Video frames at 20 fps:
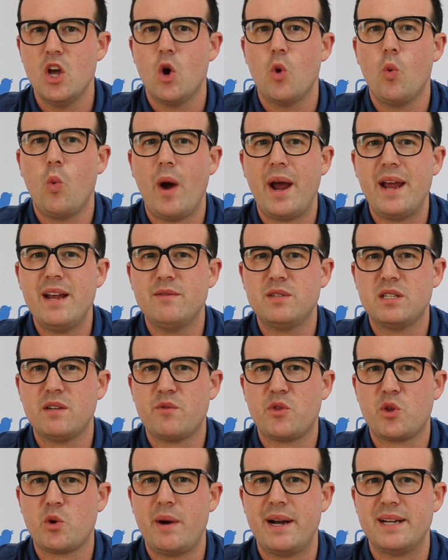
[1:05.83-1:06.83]
Waves of
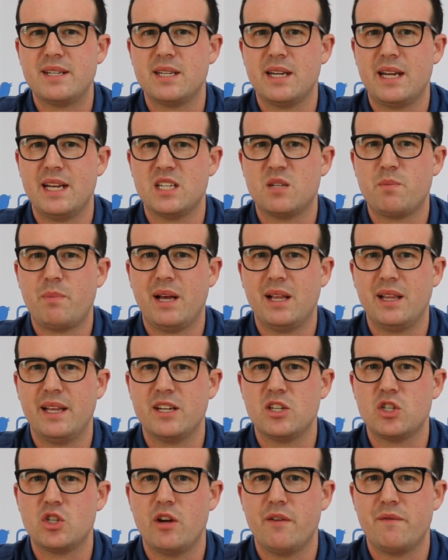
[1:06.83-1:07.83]
threats against
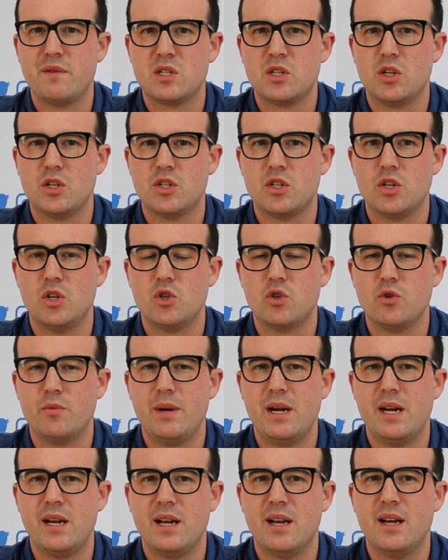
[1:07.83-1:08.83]
Peleg surfaced on social
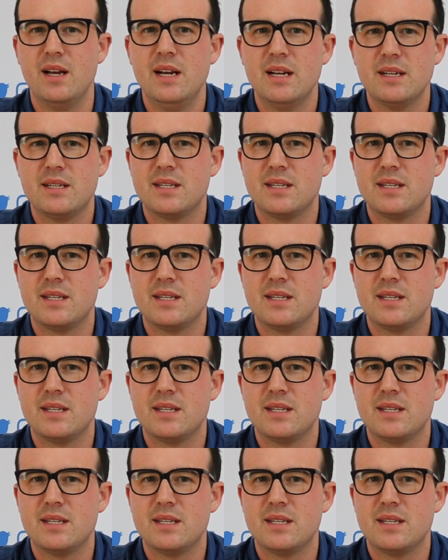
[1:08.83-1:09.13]
media,